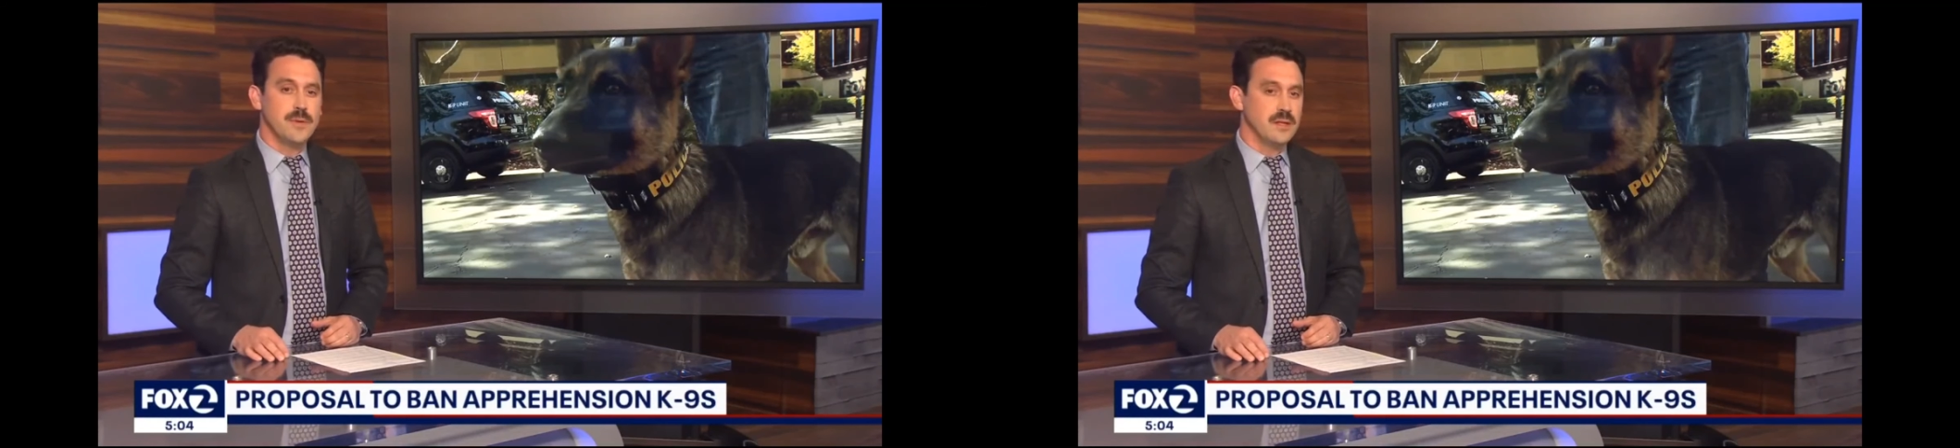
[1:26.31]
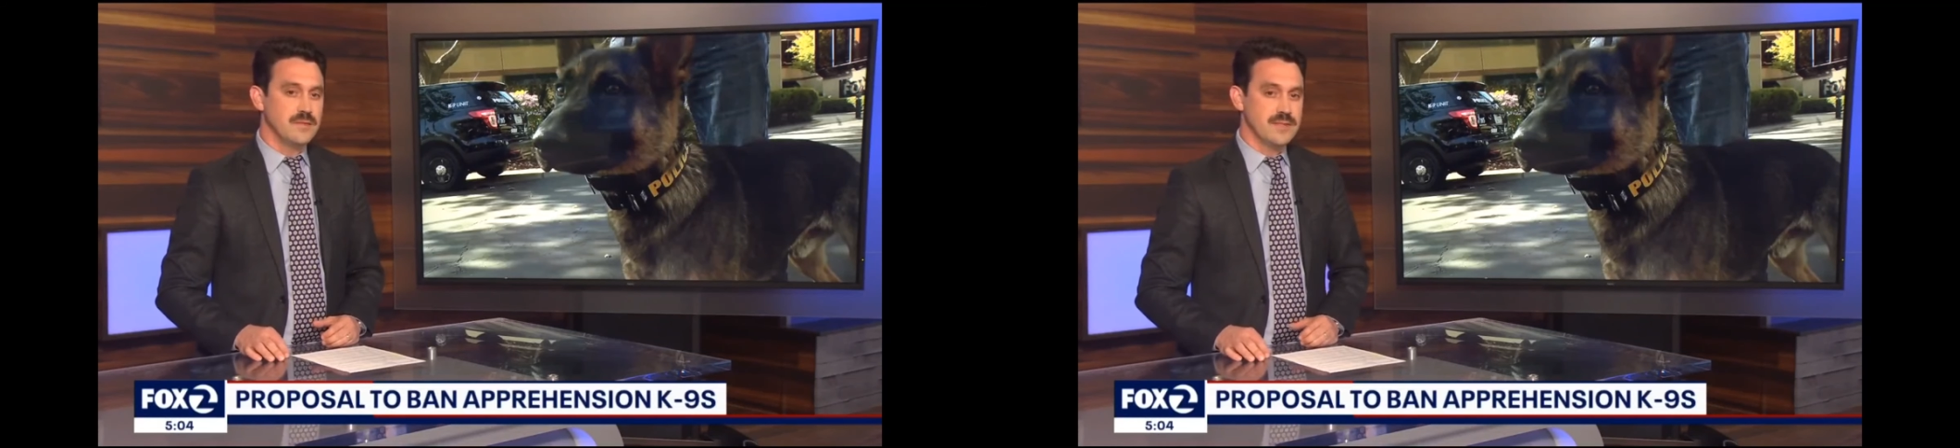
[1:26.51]

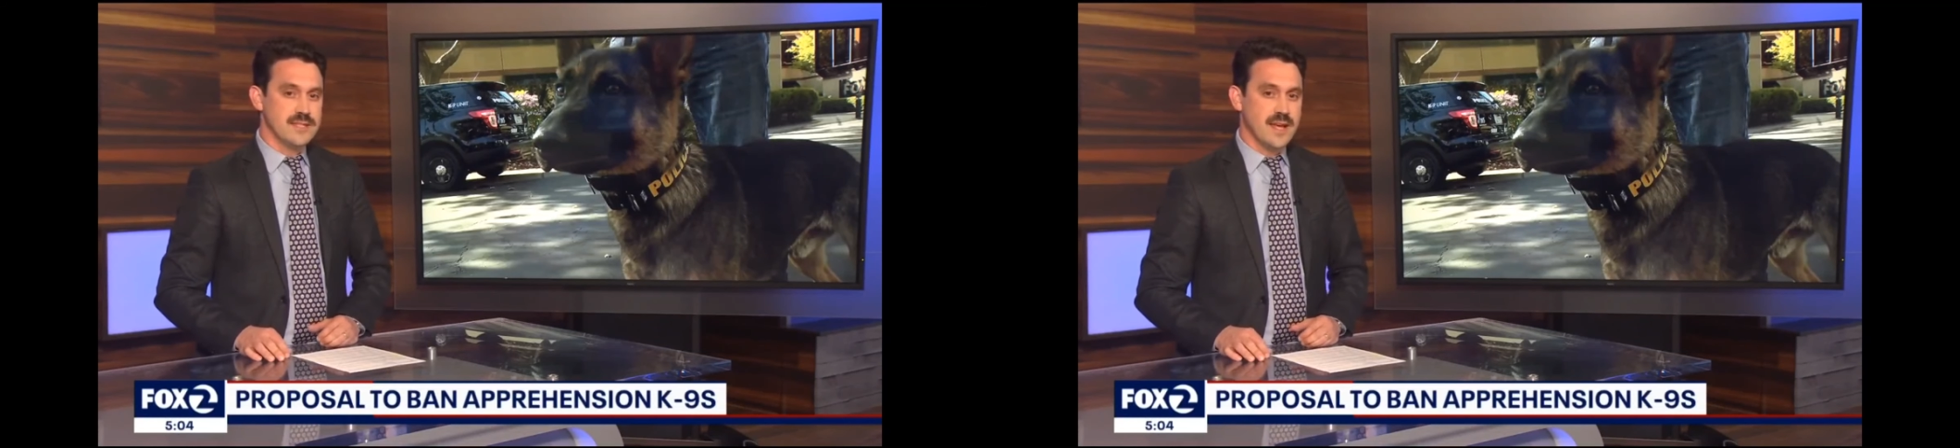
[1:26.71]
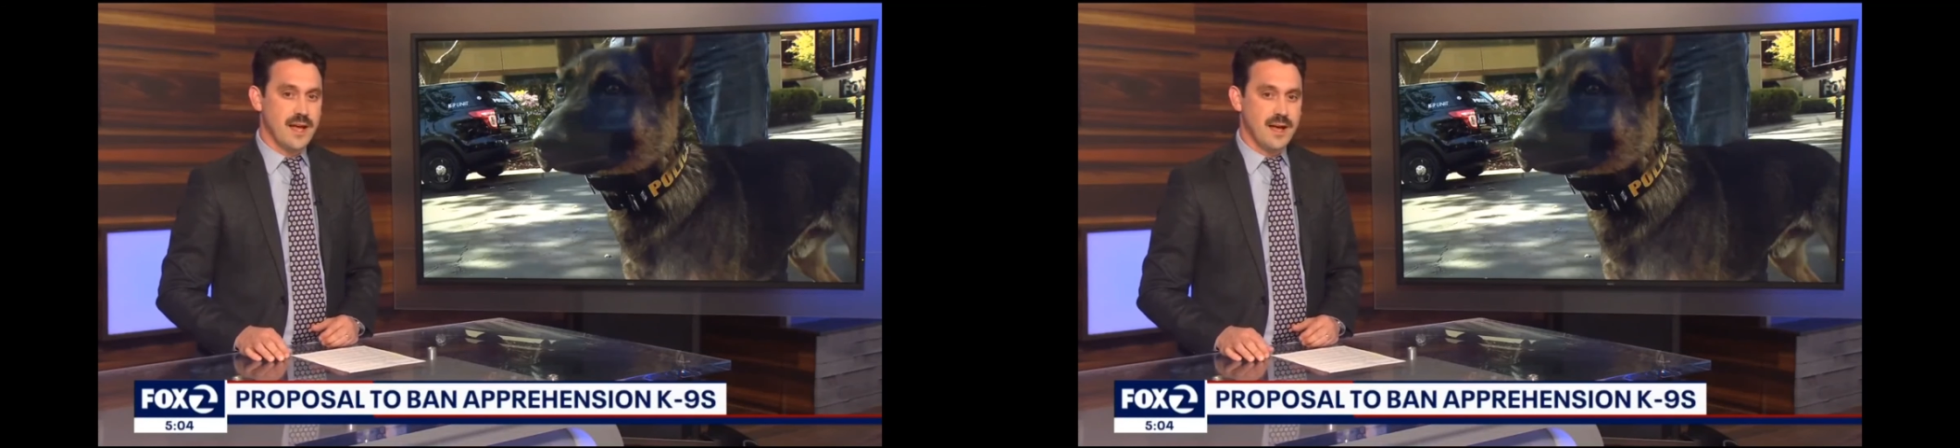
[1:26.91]
bill of
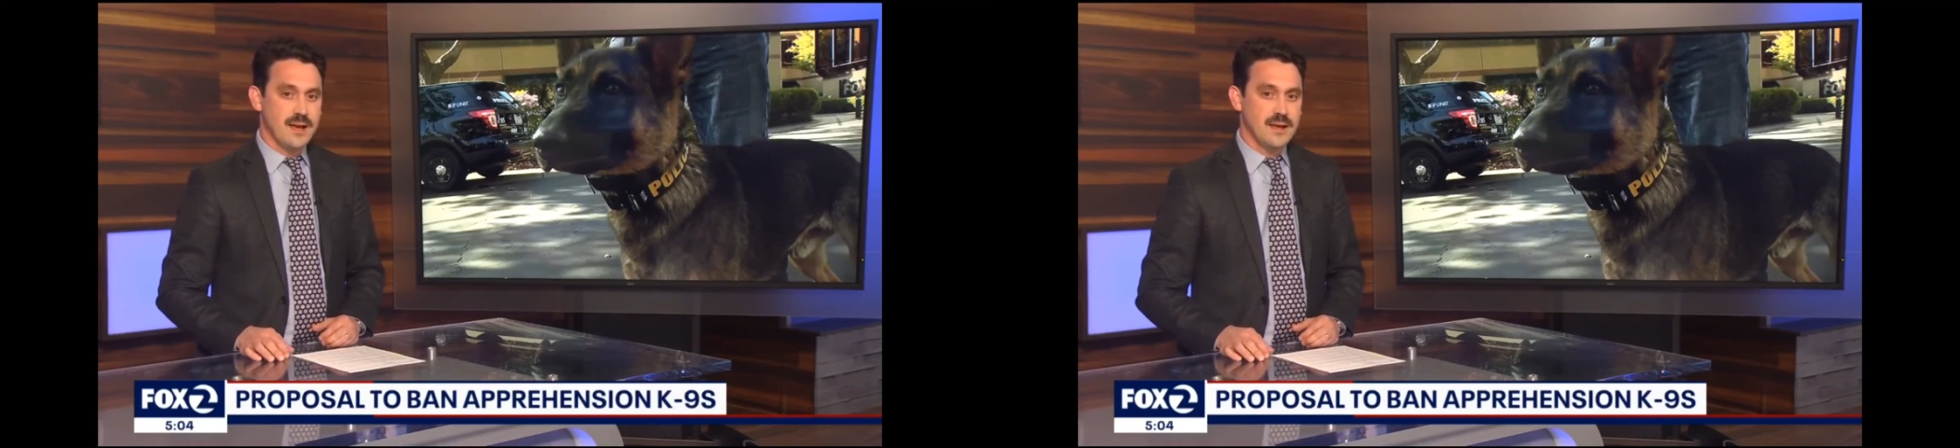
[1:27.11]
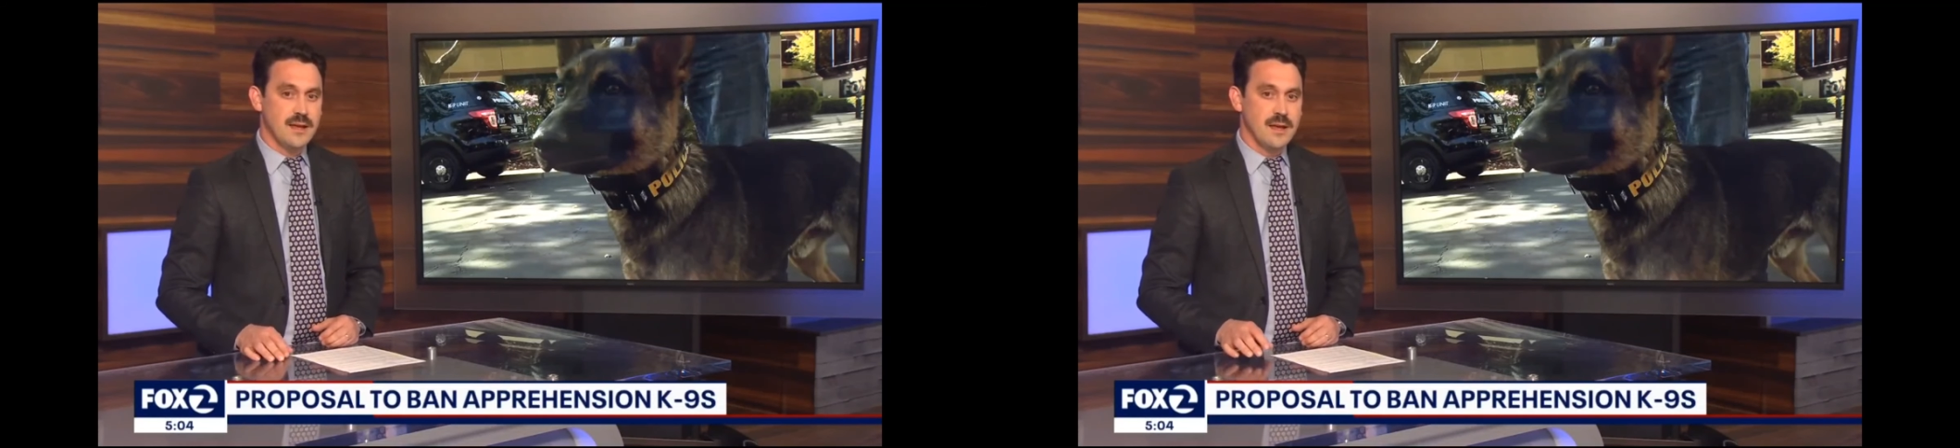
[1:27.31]
its
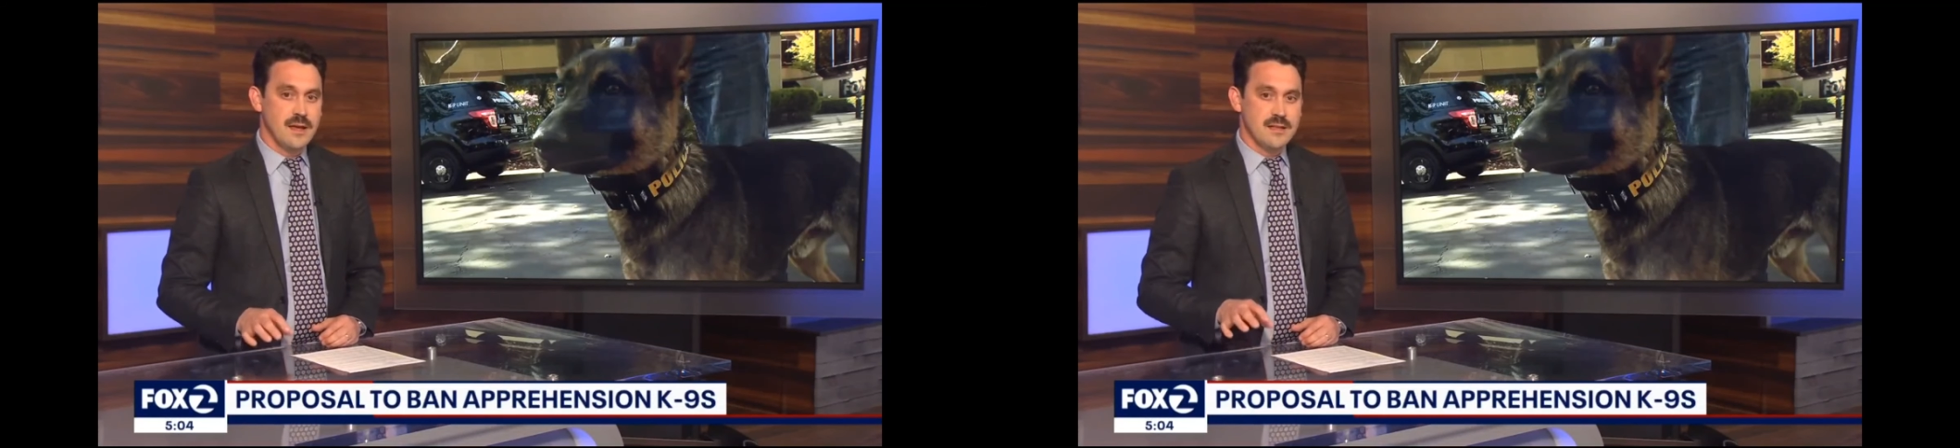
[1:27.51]
kind,